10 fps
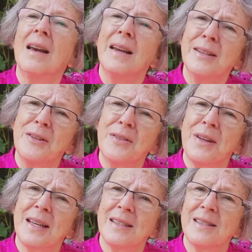little
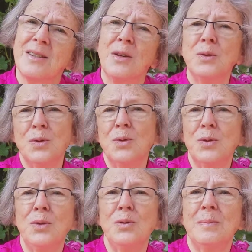things
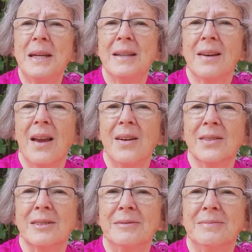do mean a lot.